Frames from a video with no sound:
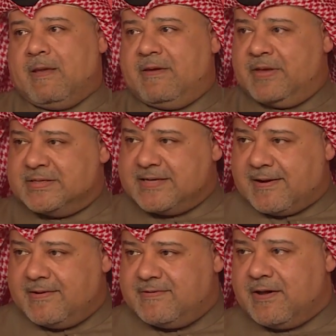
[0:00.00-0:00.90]
It's a
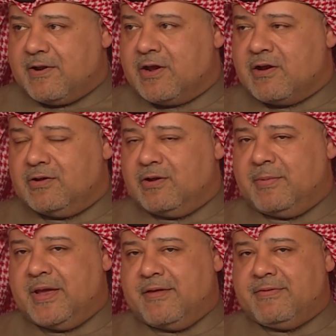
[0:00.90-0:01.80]
rentier
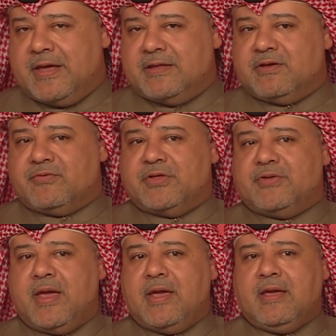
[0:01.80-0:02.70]
economy at the end of the
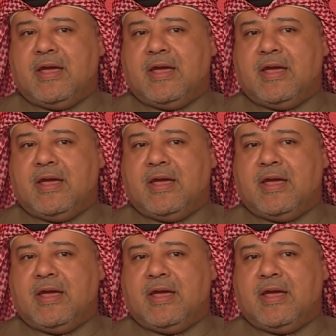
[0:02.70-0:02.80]
day,